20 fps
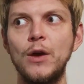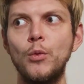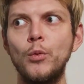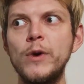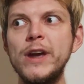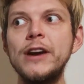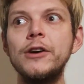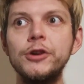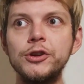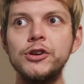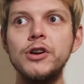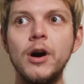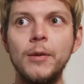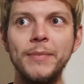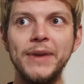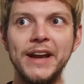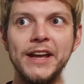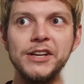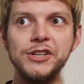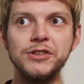weird
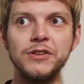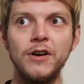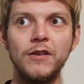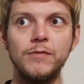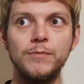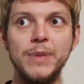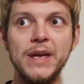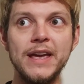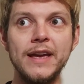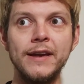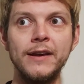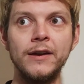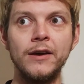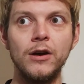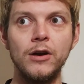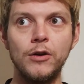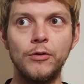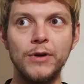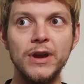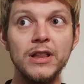combination of being
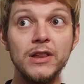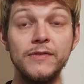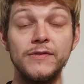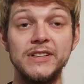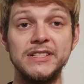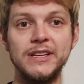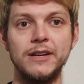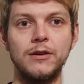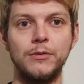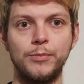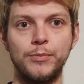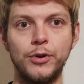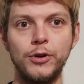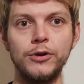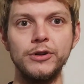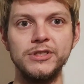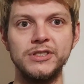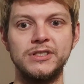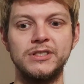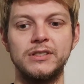a real physical
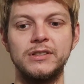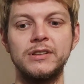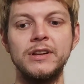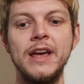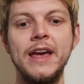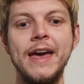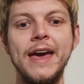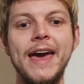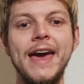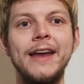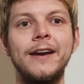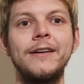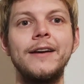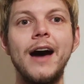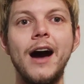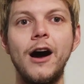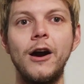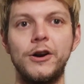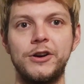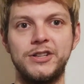person and an
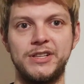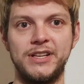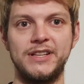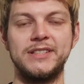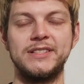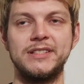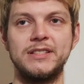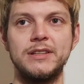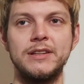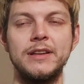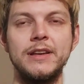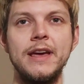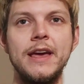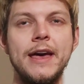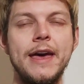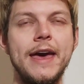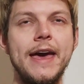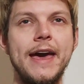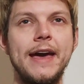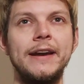artist.
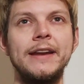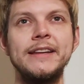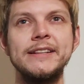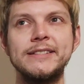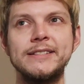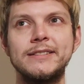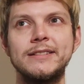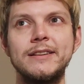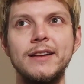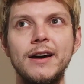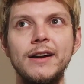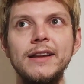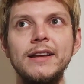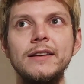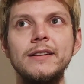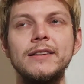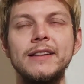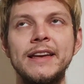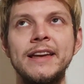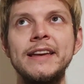And
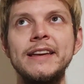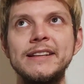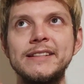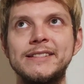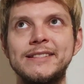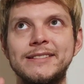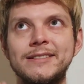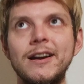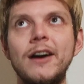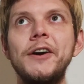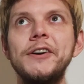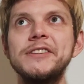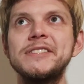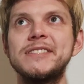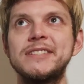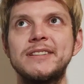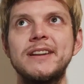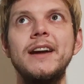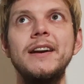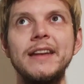he
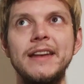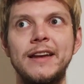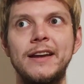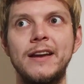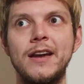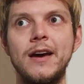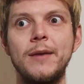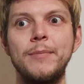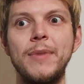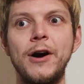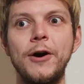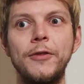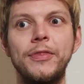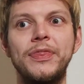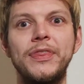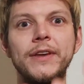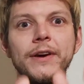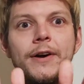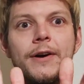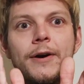starts studying
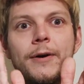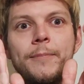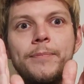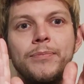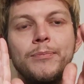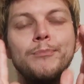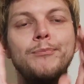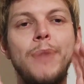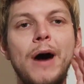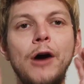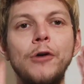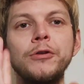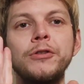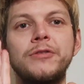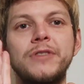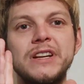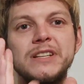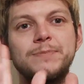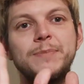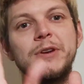about the
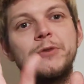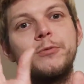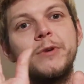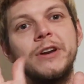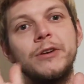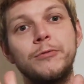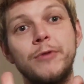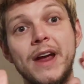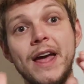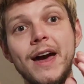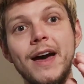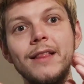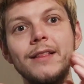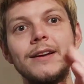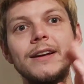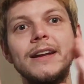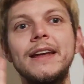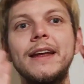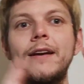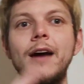boundaries between
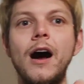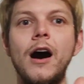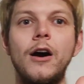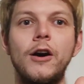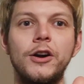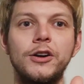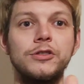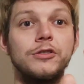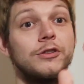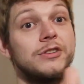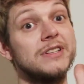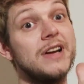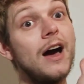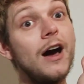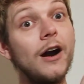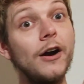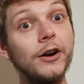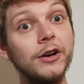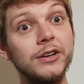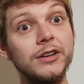reality and art. Because
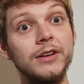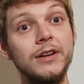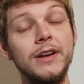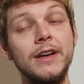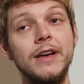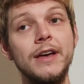art,